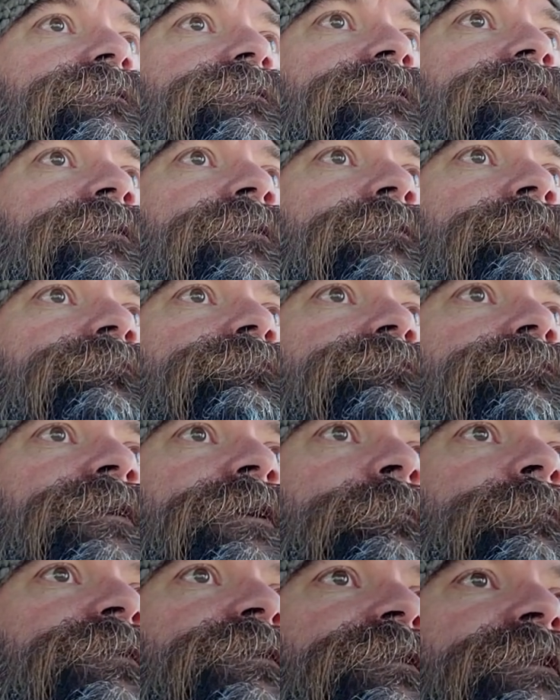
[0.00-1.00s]

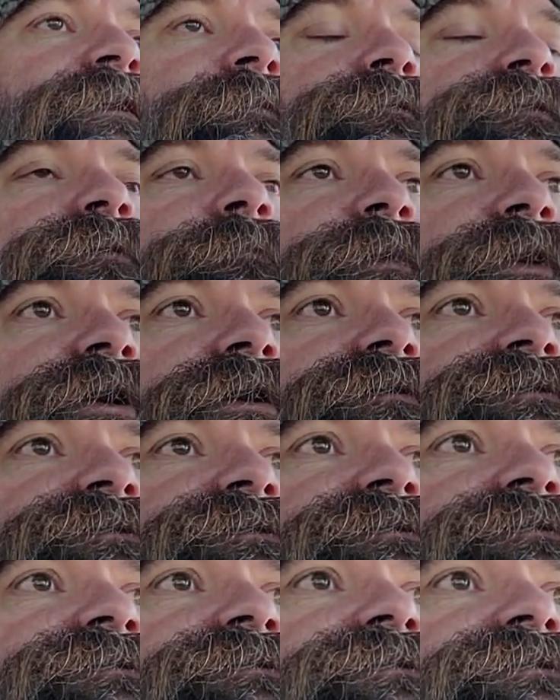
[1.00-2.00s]
I'm going to label the
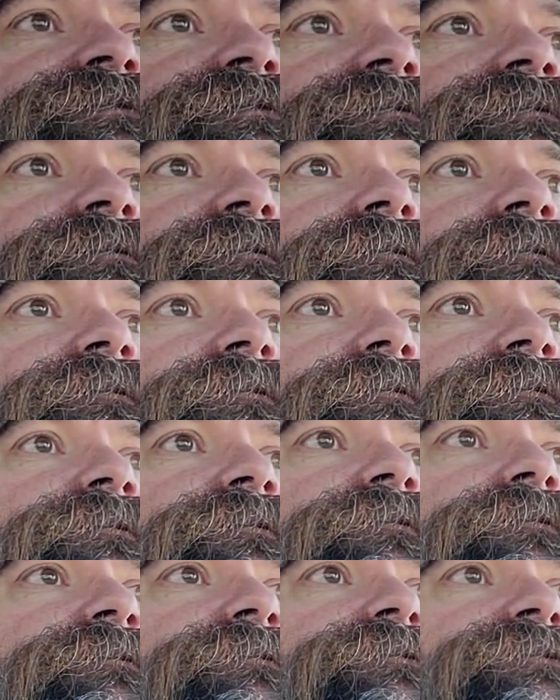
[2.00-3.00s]
boxes
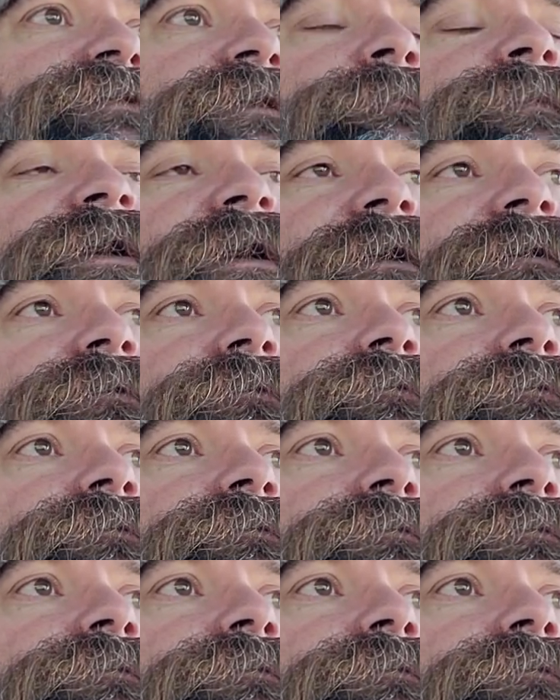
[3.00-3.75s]
somehow,